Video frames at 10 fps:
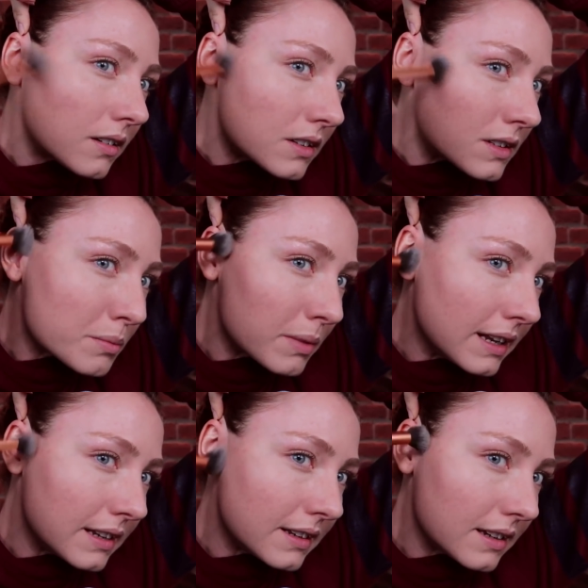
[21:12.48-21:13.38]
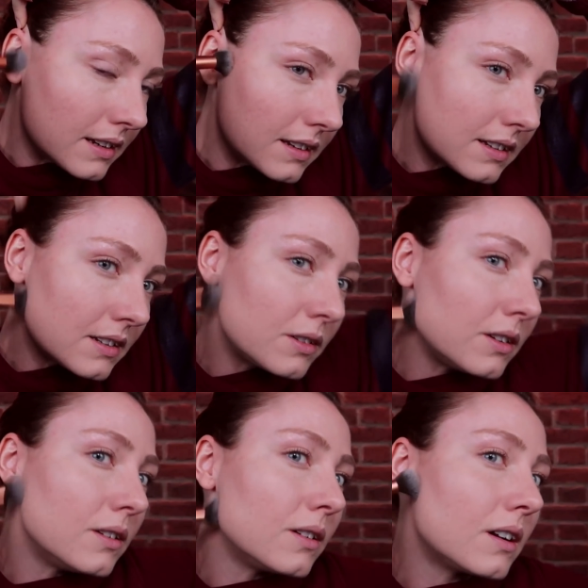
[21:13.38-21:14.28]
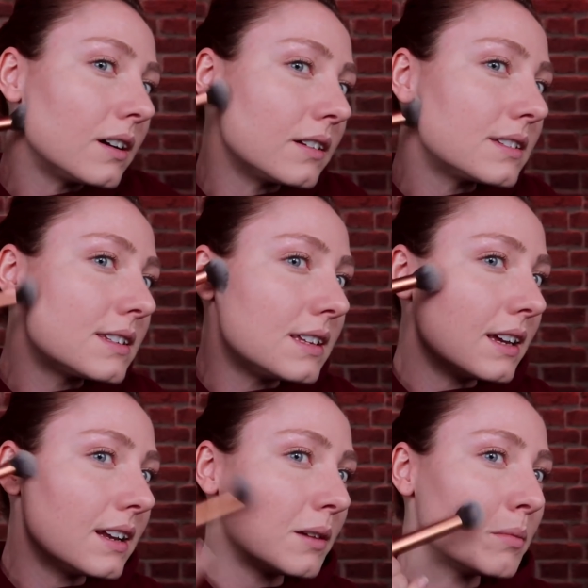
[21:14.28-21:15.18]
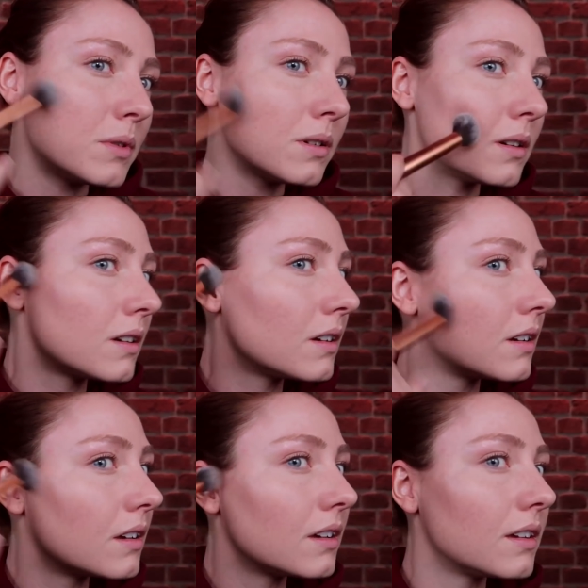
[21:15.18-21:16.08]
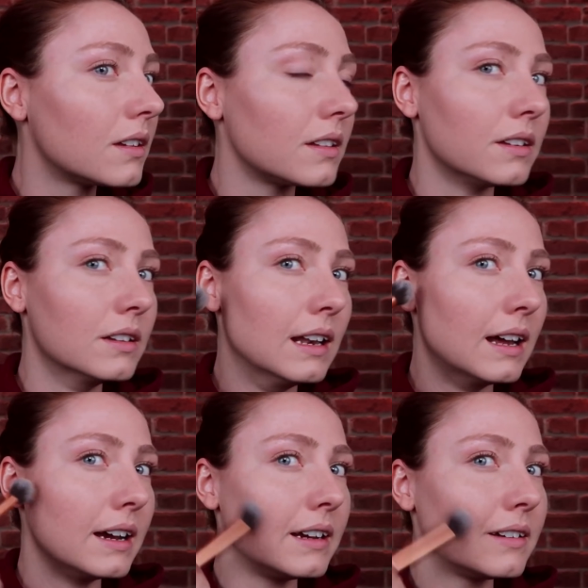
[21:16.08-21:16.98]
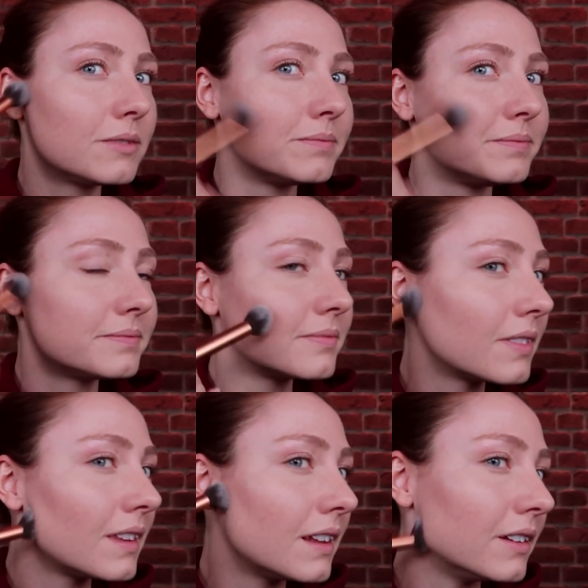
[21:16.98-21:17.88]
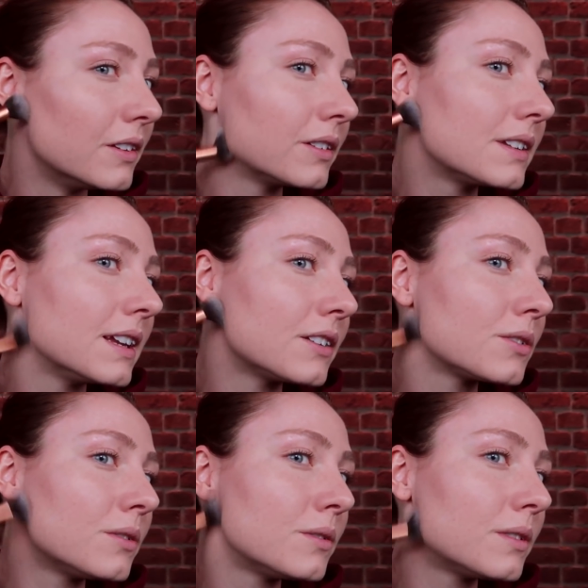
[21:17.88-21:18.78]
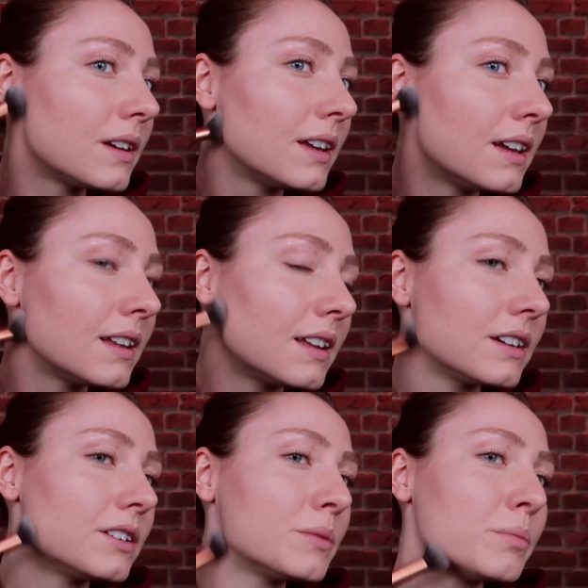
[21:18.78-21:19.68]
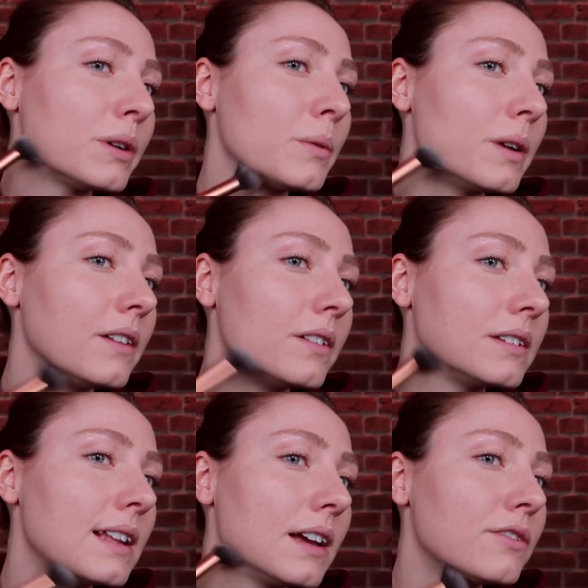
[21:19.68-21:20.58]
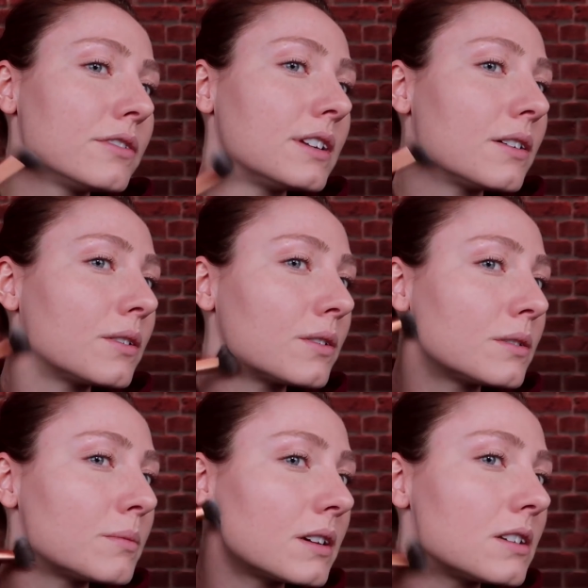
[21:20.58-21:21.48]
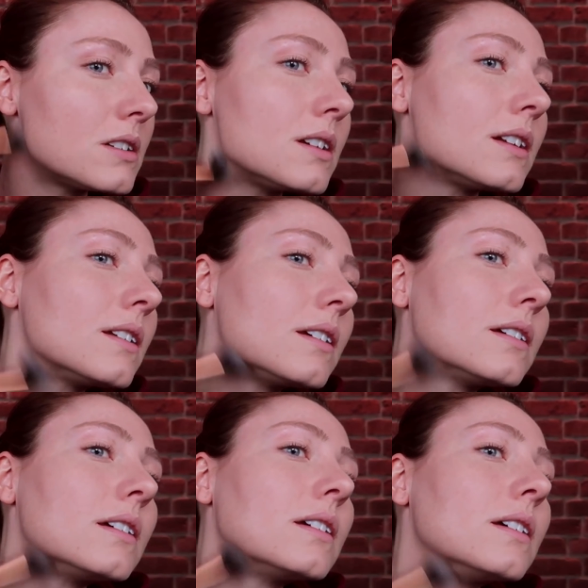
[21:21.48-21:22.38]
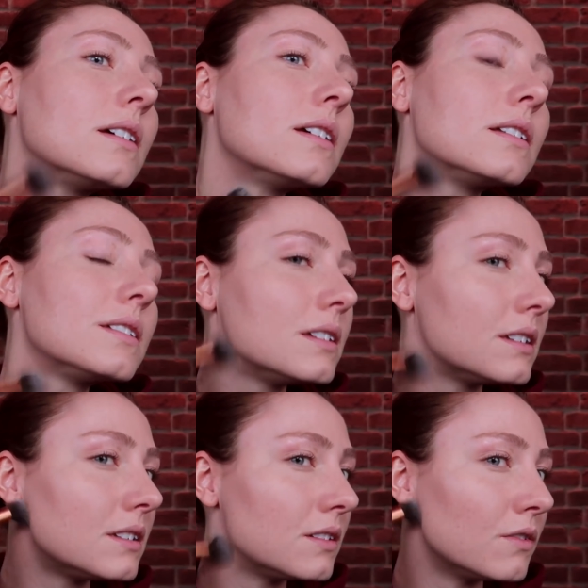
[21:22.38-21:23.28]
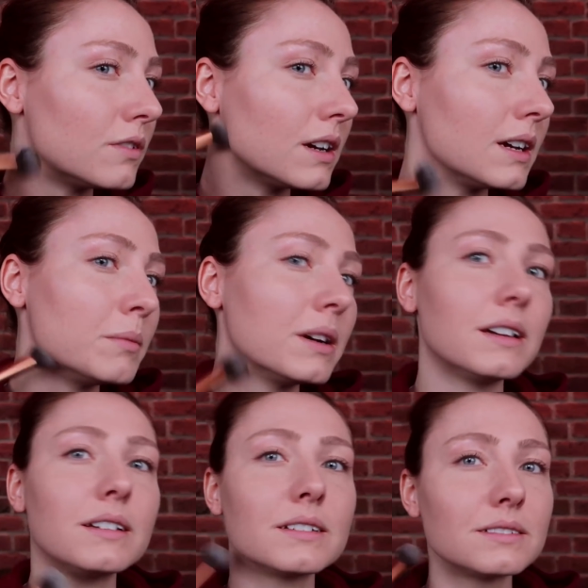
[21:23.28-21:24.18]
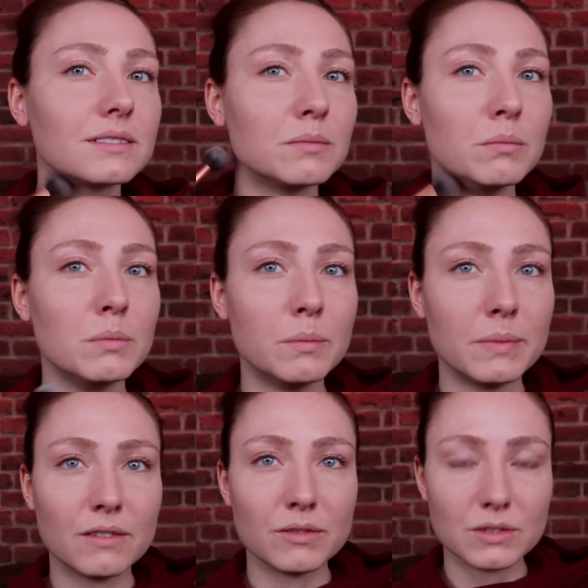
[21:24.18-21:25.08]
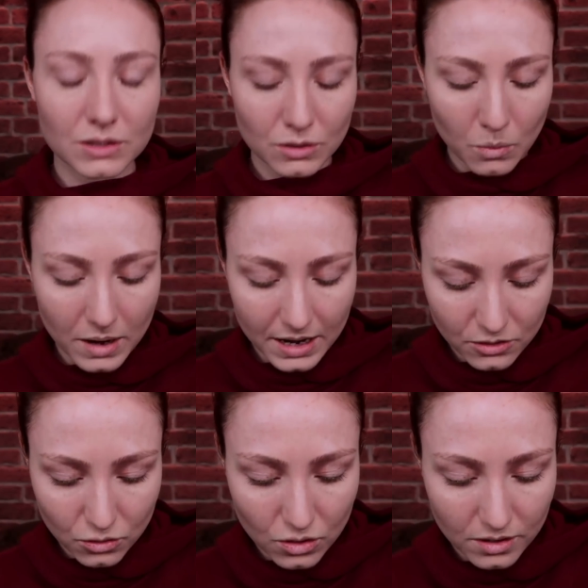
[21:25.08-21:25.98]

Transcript: just blend it until you can't see it anymore. The line that looks natural. I just bring whatever's left down onto my chin to define my even square jaw.